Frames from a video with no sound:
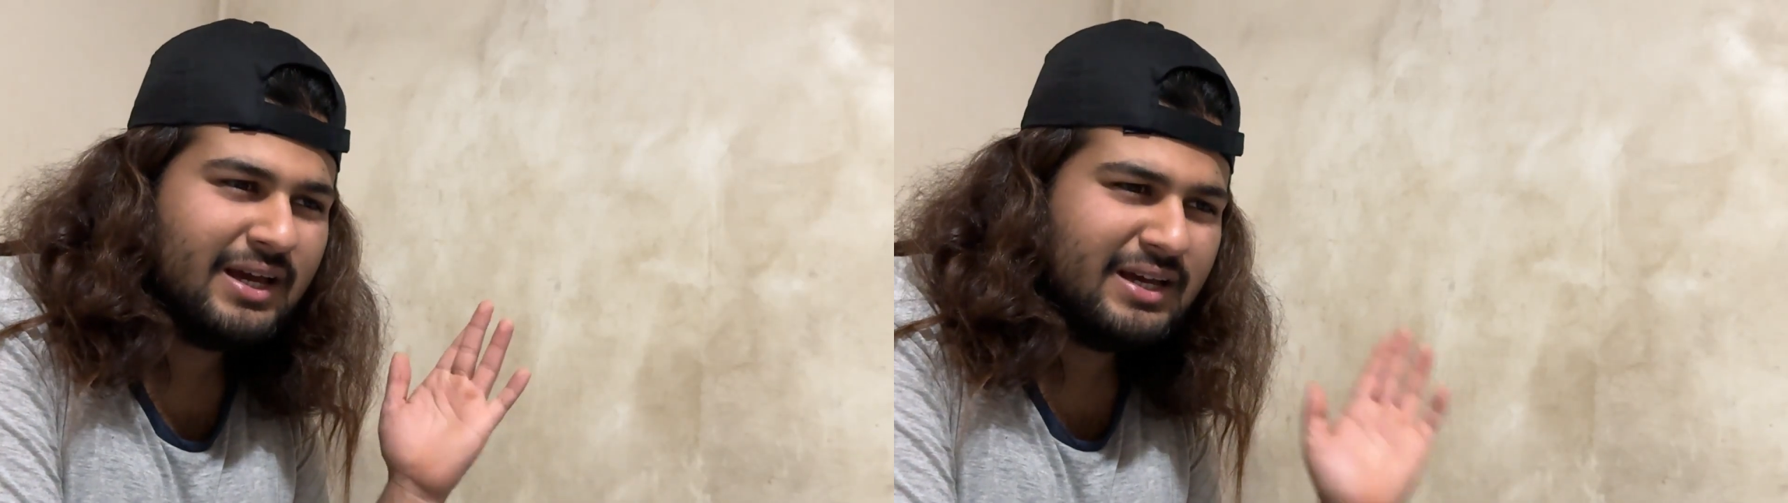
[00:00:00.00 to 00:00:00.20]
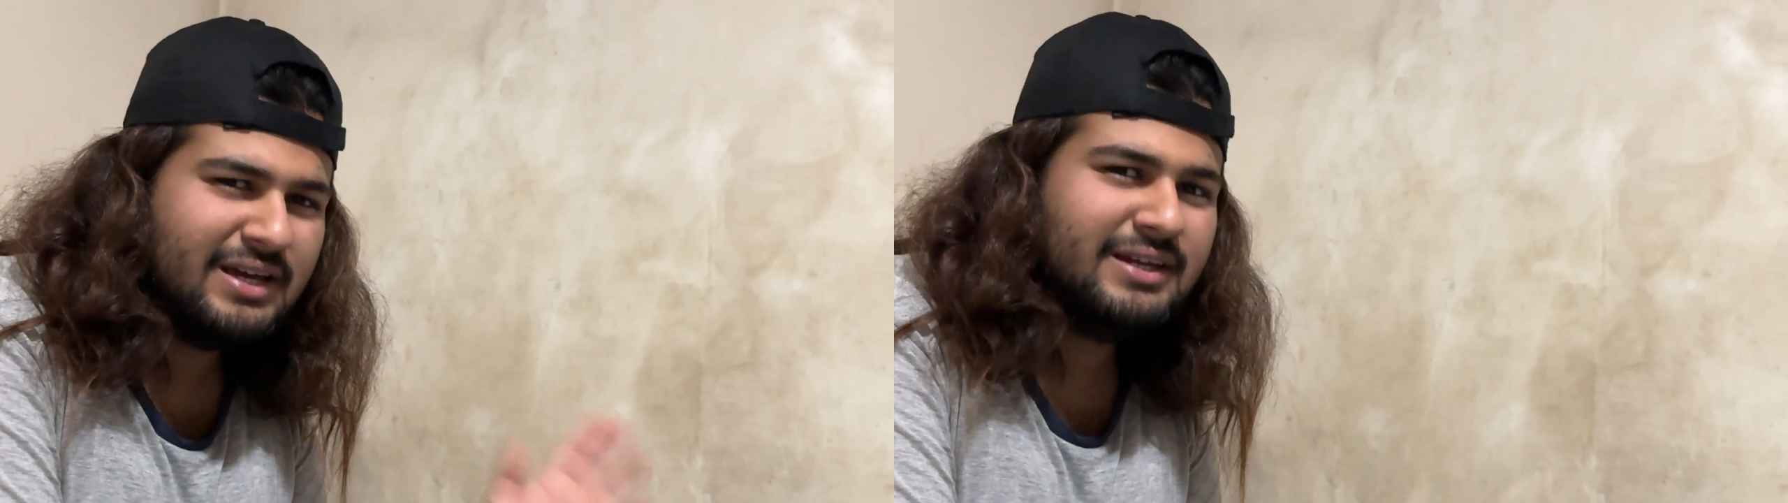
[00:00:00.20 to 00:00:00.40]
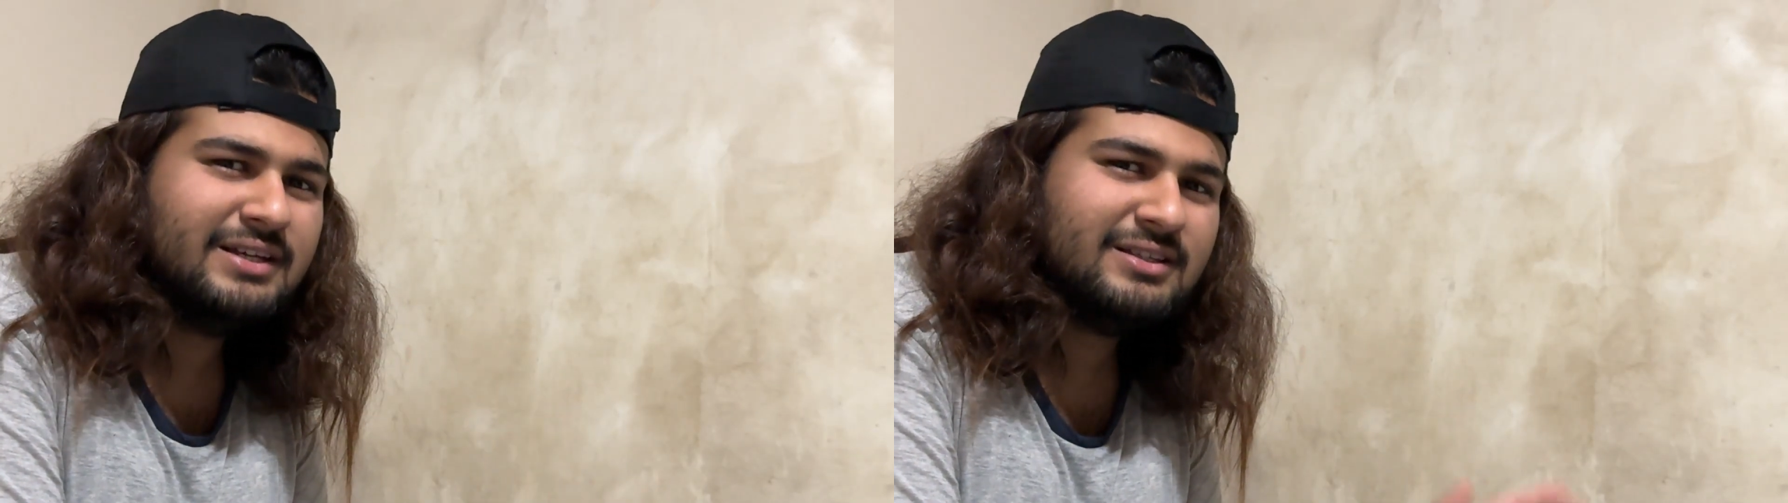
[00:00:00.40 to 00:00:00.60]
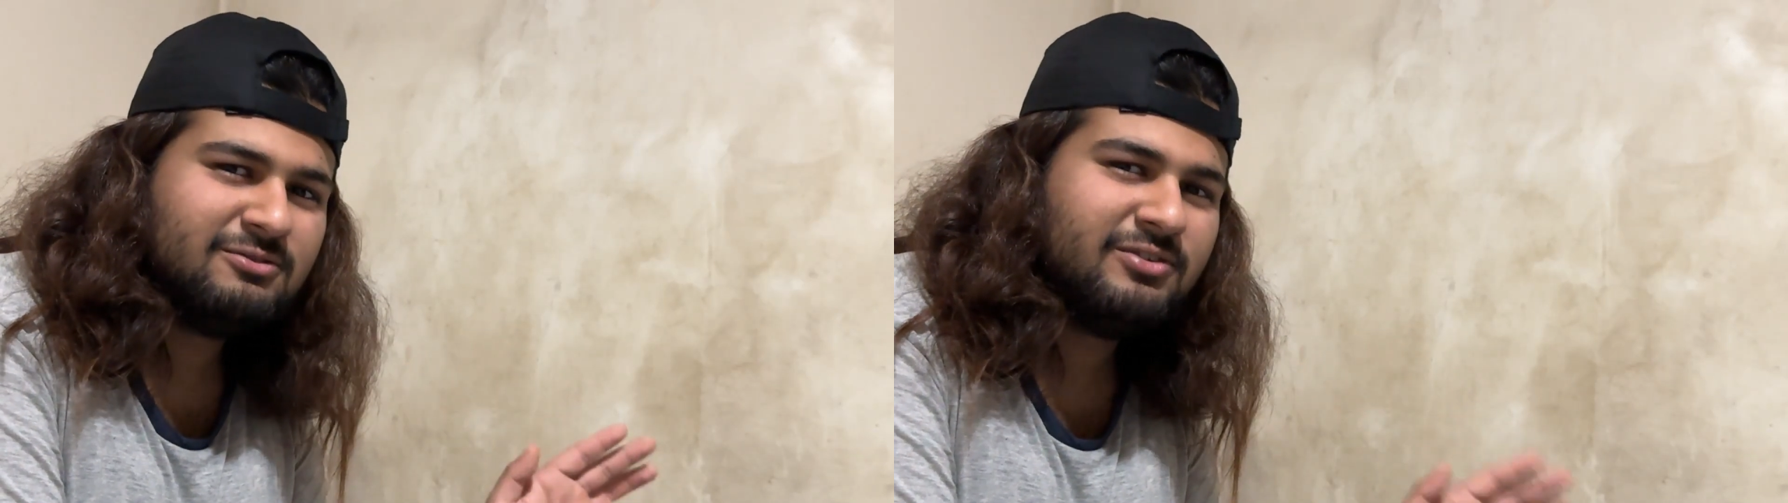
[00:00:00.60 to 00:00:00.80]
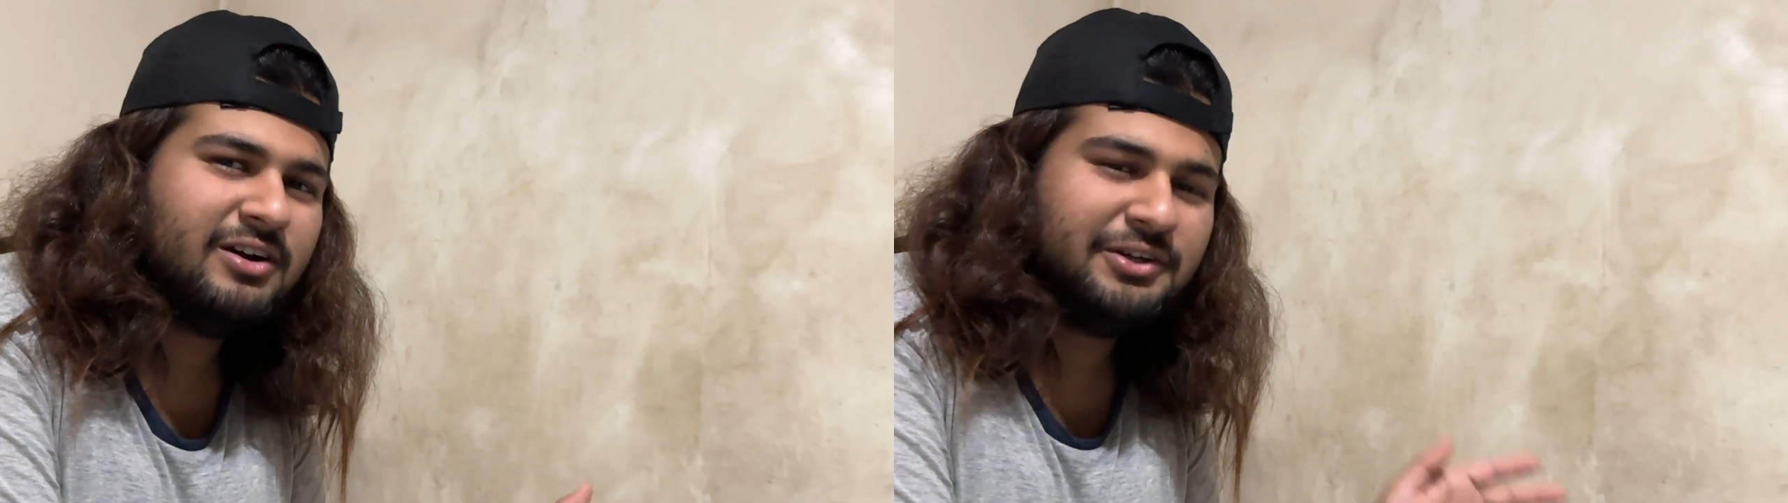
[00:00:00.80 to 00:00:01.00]
it is
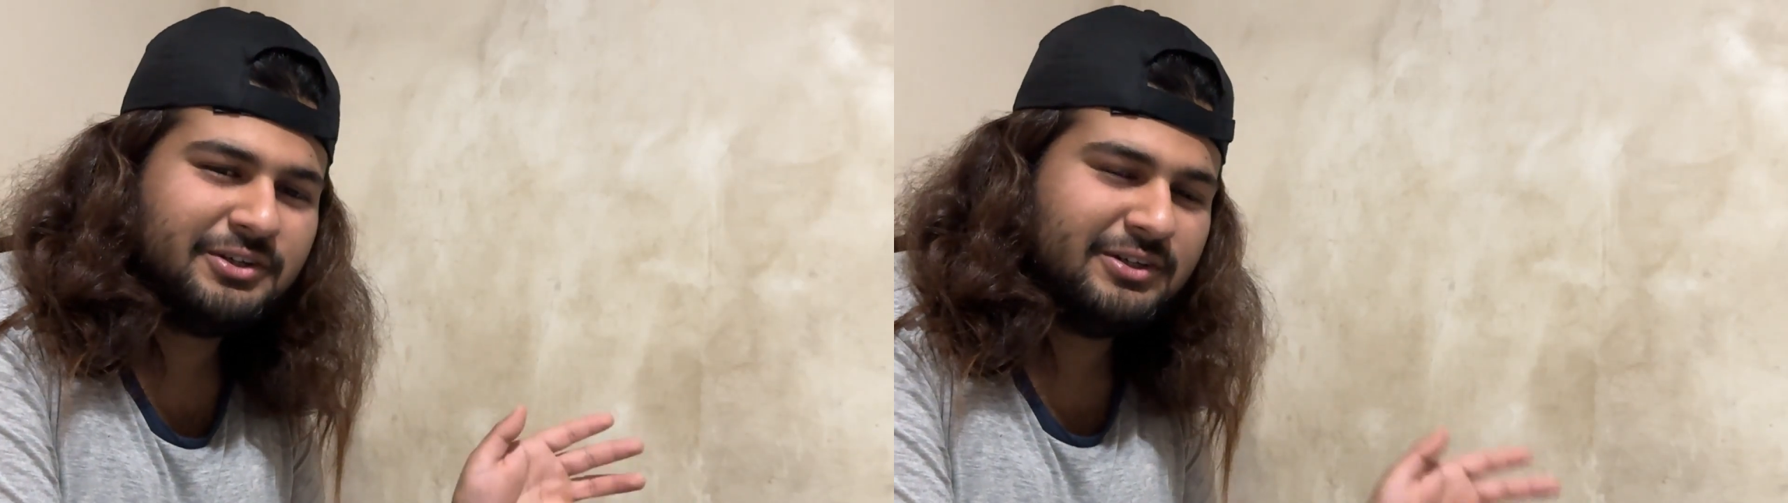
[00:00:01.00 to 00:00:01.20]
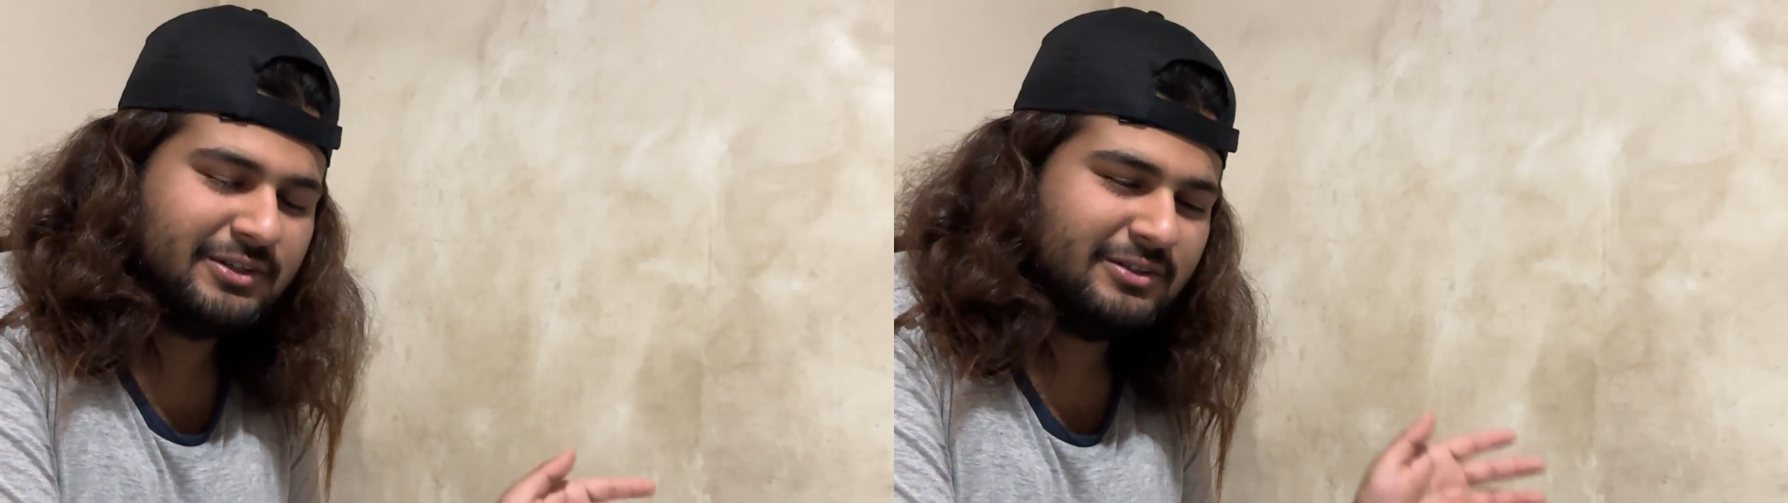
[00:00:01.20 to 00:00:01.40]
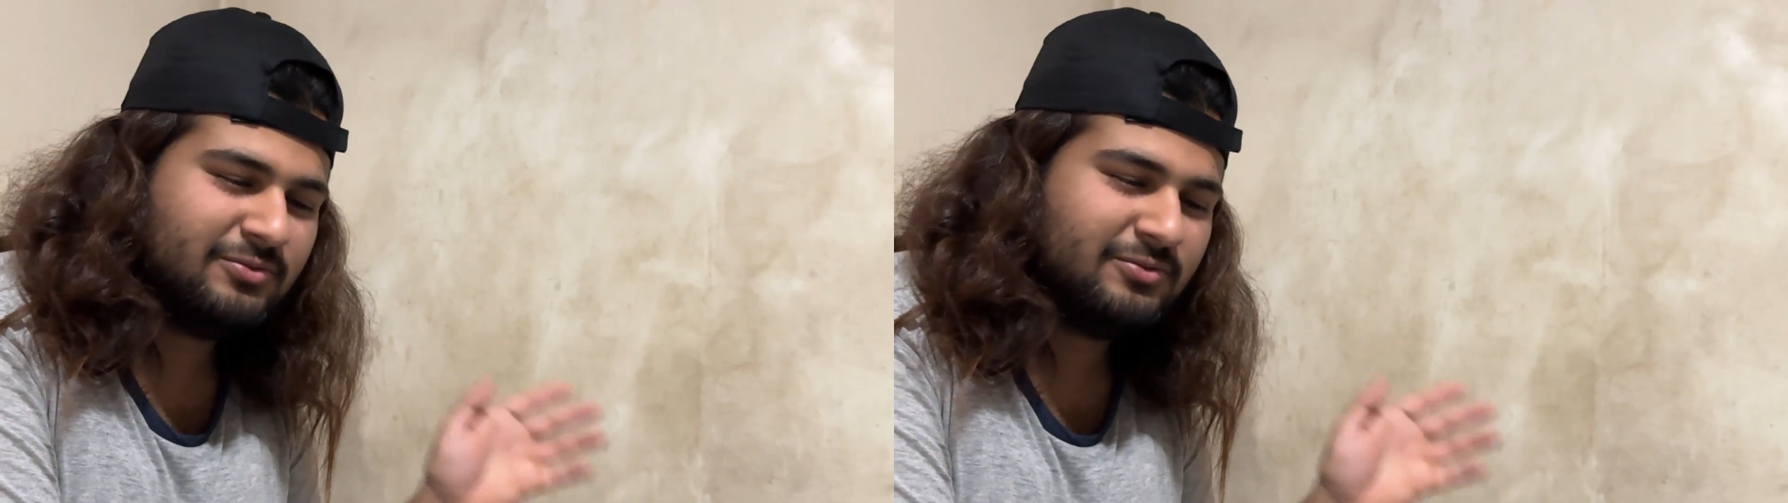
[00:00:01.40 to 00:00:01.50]
very good